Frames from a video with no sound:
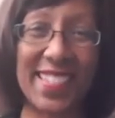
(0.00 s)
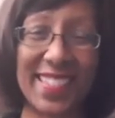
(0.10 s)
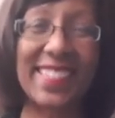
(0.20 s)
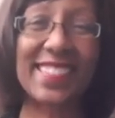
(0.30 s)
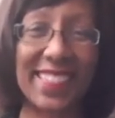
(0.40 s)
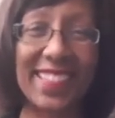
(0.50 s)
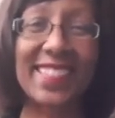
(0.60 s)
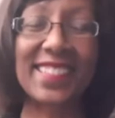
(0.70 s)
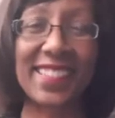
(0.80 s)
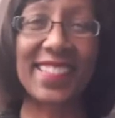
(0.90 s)
It says, for
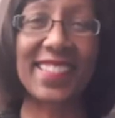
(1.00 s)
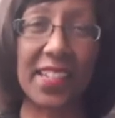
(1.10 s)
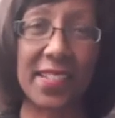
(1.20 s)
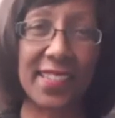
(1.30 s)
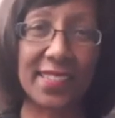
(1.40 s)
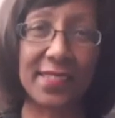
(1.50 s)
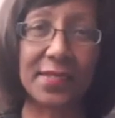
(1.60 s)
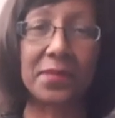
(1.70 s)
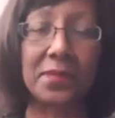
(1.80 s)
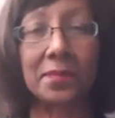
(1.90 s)
things such as
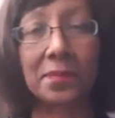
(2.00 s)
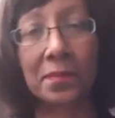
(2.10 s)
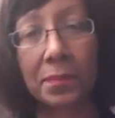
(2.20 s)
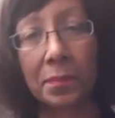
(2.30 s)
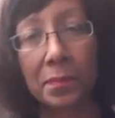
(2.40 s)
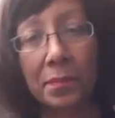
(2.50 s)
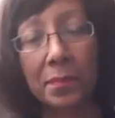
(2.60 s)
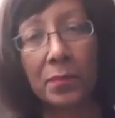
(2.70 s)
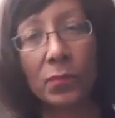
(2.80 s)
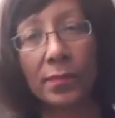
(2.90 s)
mountains, water,
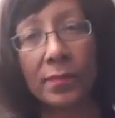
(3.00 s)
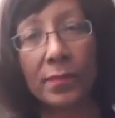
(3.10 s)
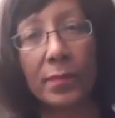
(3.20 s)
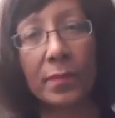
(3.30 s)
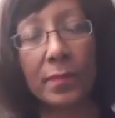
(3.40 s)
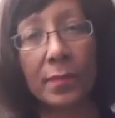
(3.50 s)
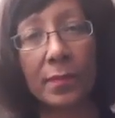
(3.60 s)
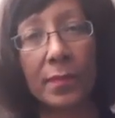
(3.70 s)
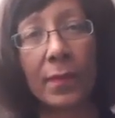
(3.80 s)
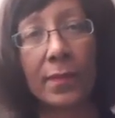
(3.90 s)
sky, do you
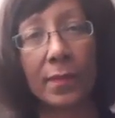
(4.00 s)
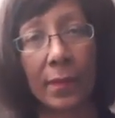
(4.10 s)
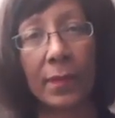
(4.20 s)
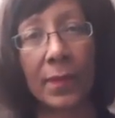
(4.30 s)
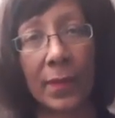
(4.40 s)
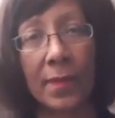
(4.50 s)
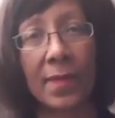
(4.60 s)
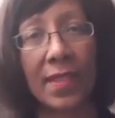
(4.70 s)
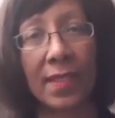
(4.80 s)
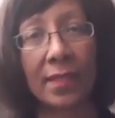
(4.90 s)
paint a base color
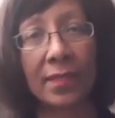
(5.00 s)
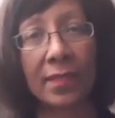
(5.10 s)
and then